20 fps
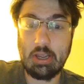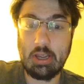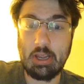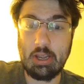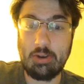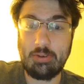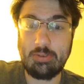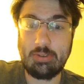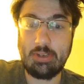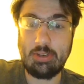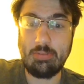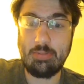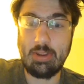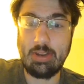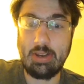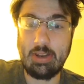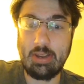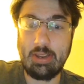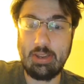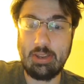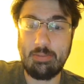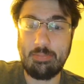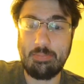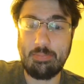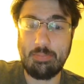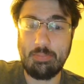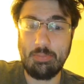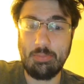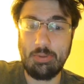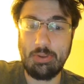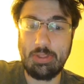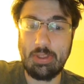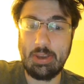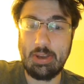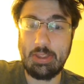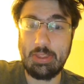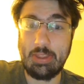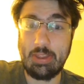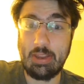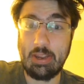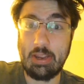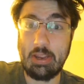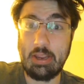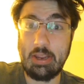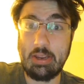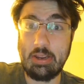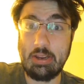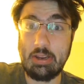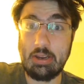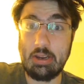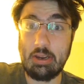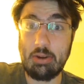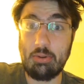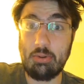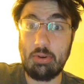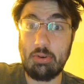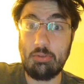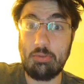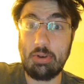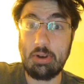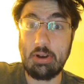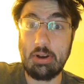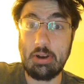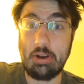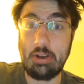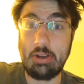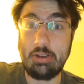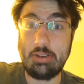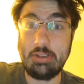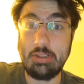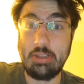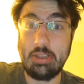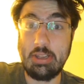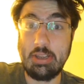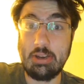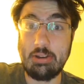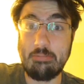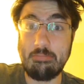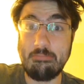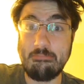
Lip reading: I don't see him getting hit with anything regarding to the